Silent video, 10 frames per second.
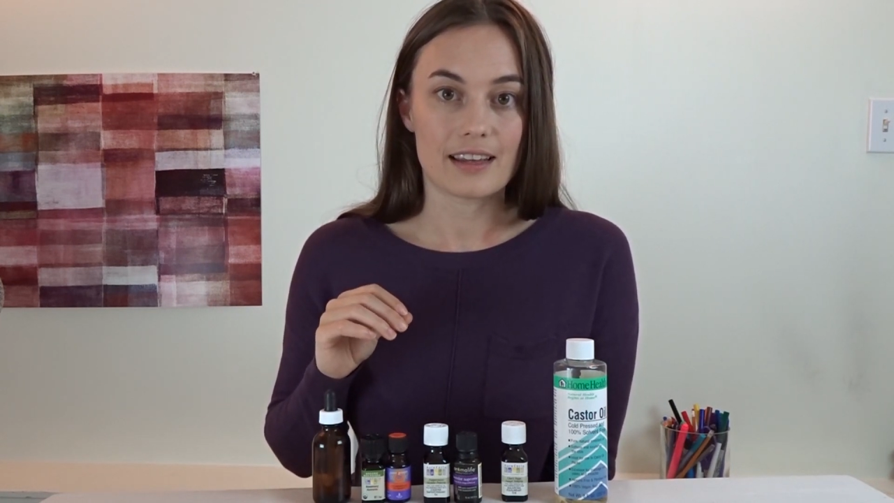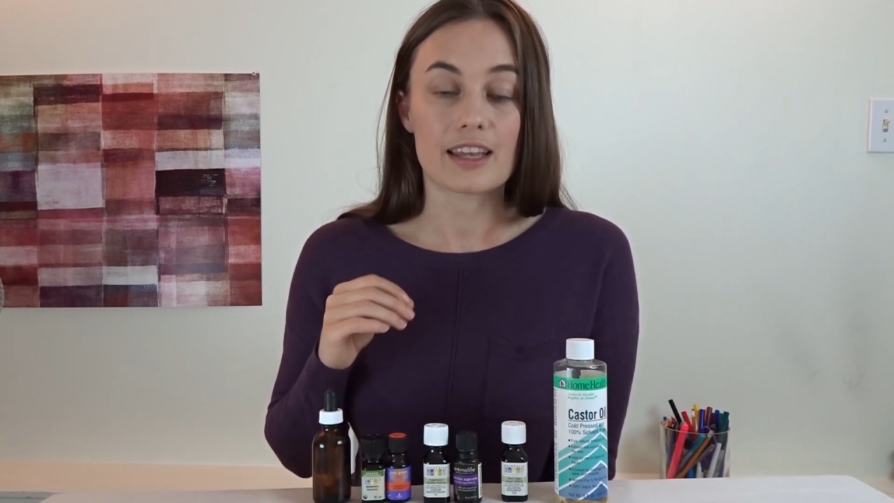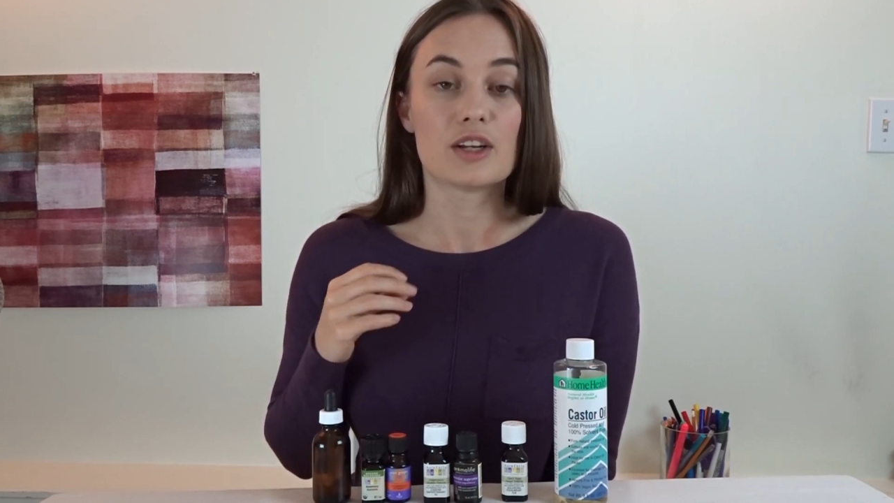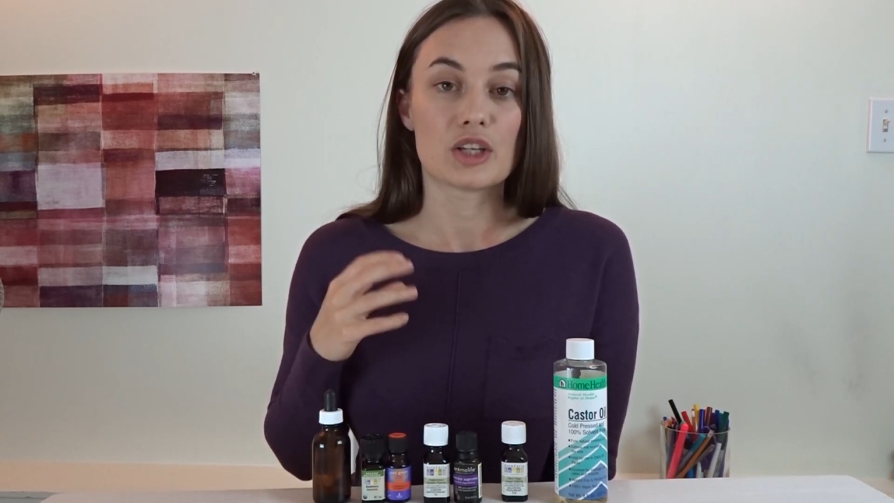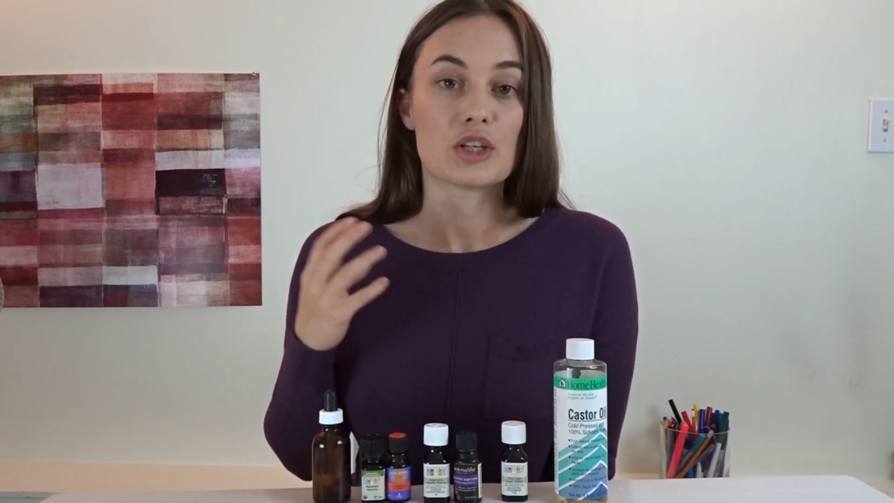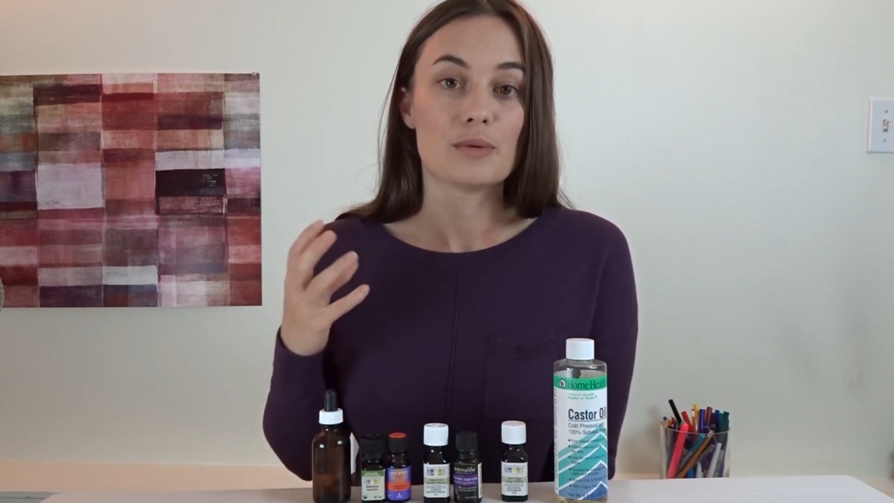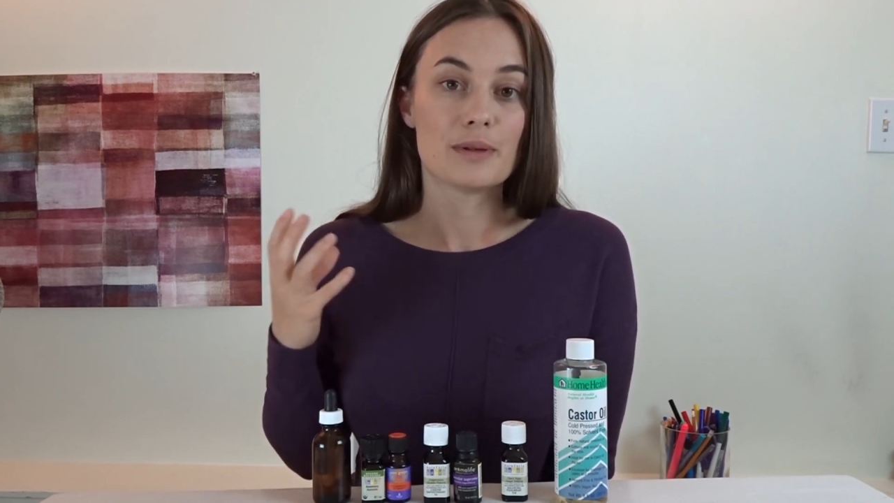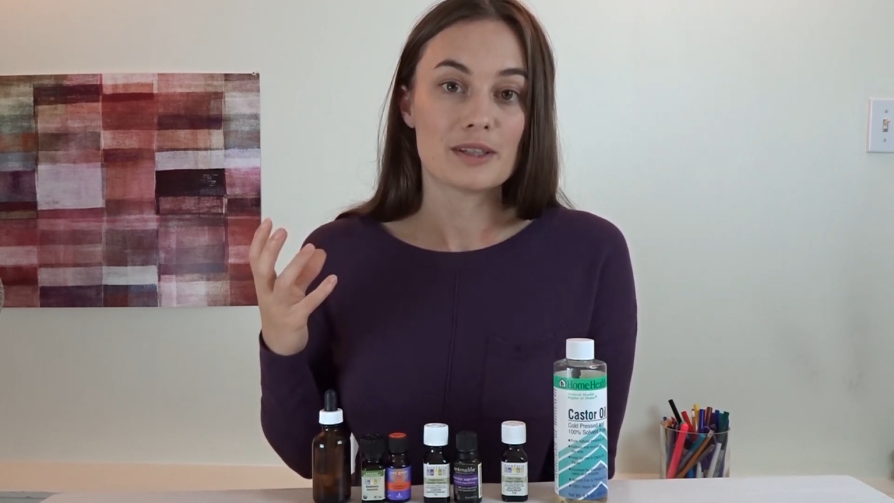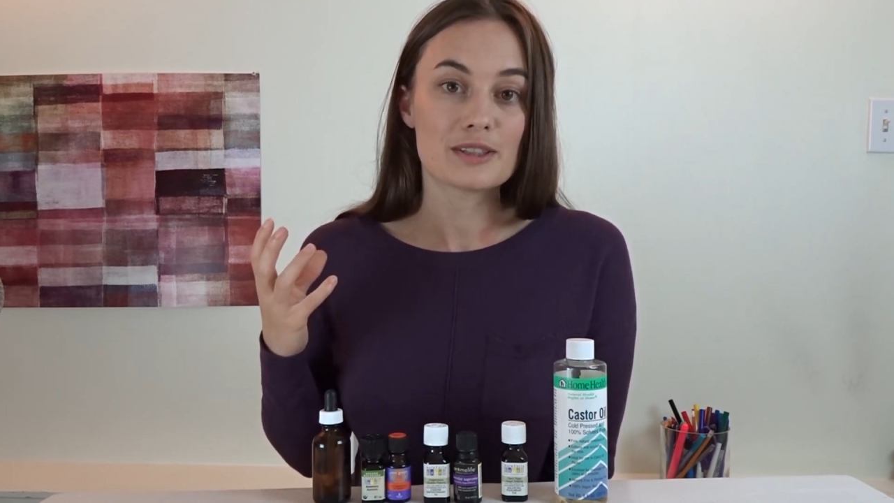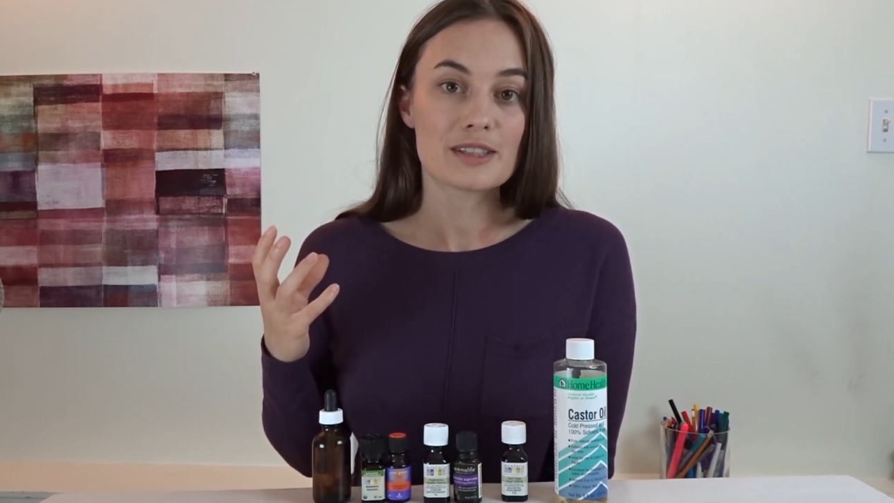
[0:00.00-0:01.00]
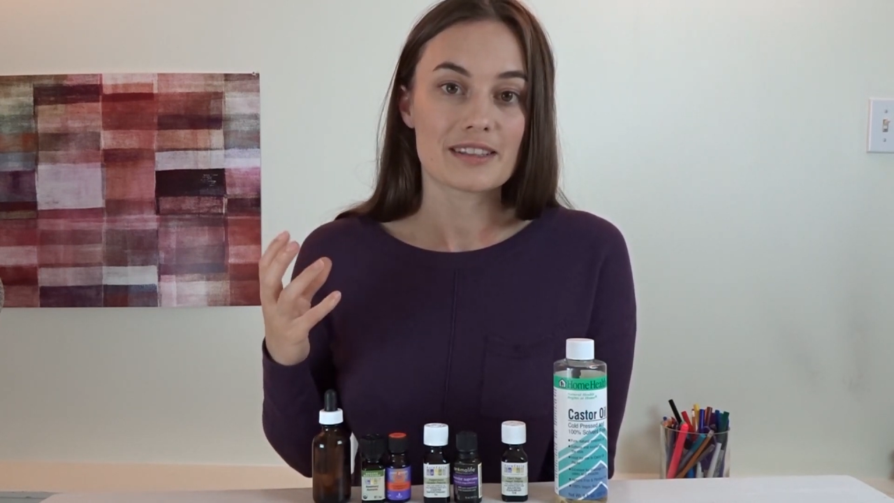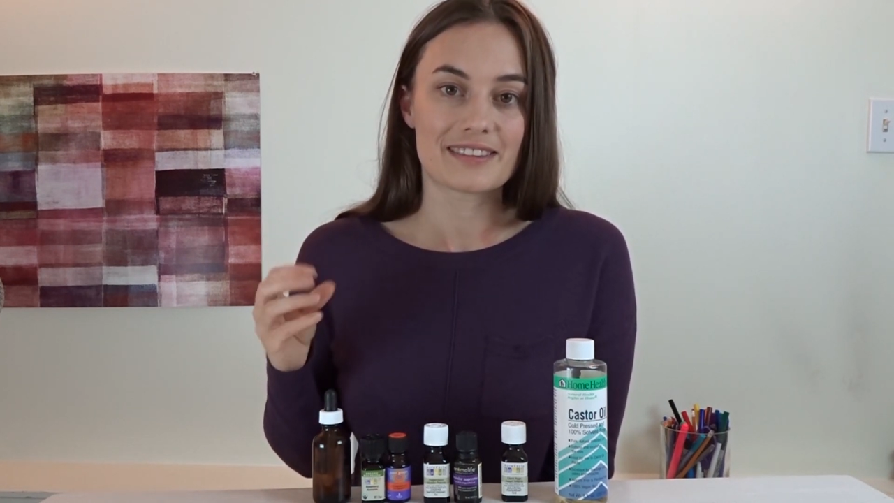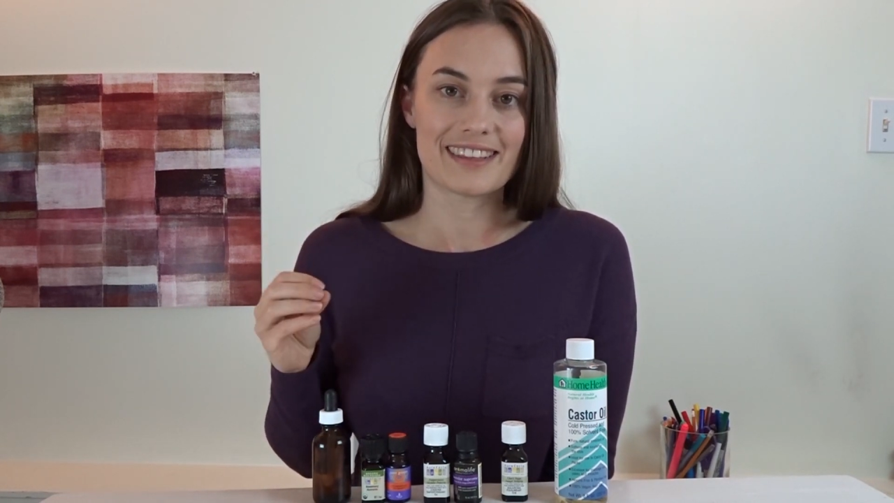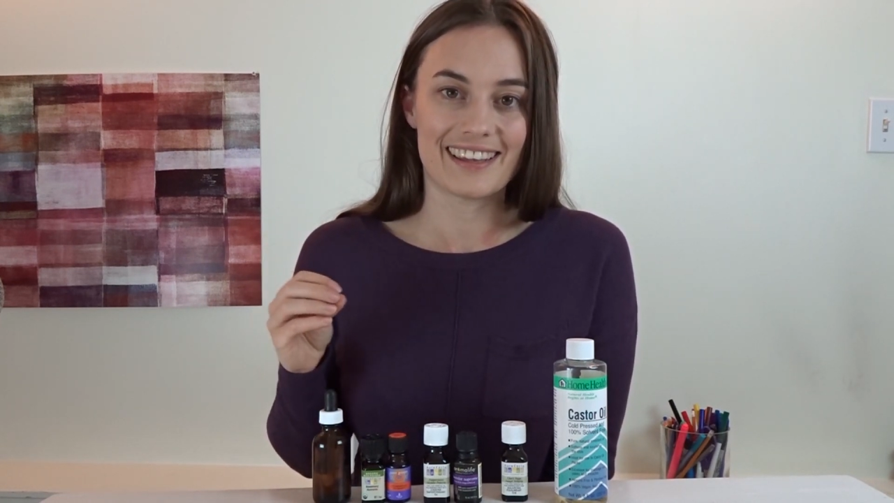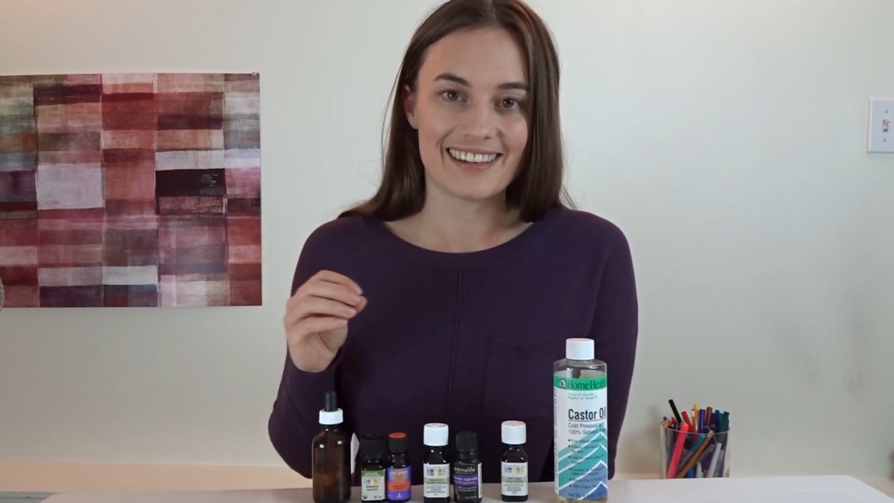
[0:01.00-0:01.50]
in humans
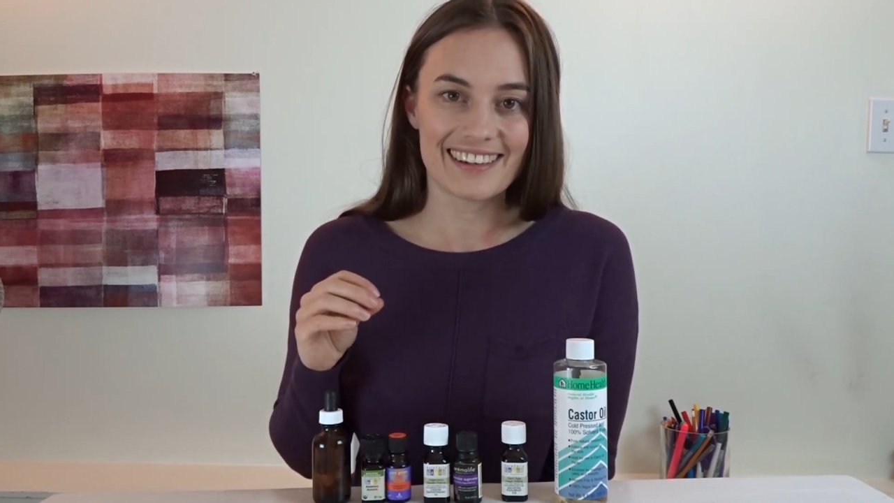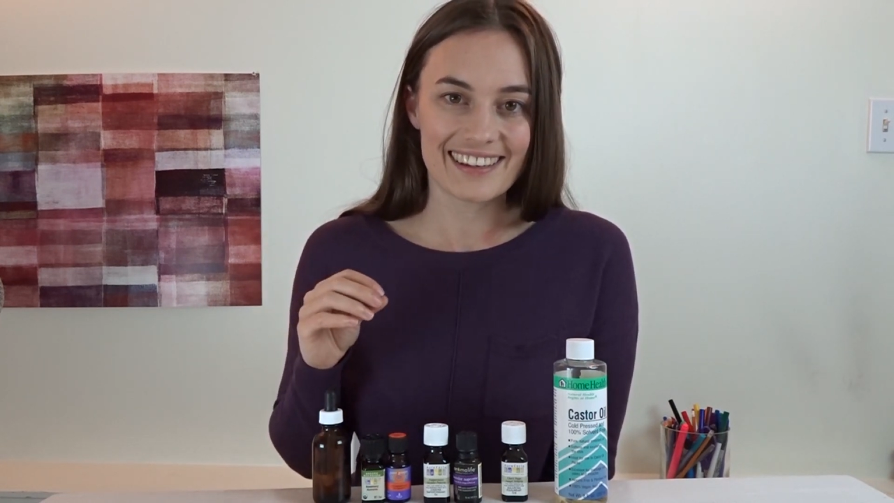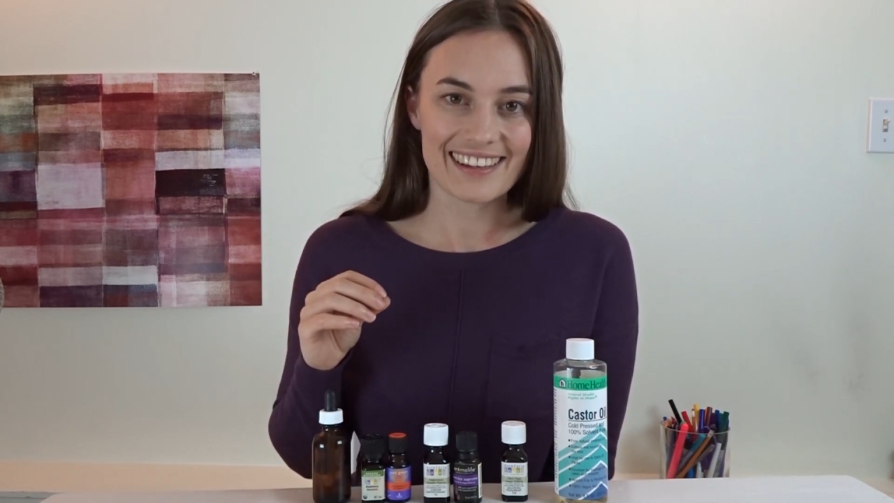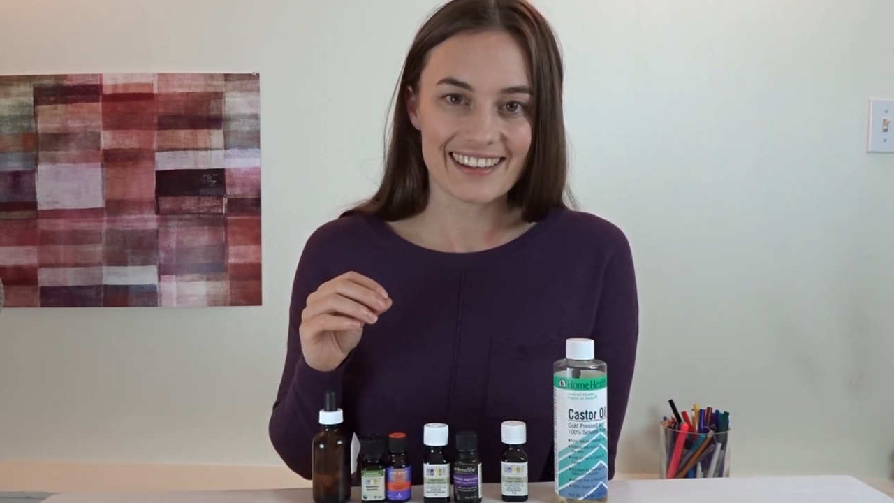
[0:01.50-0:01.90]
than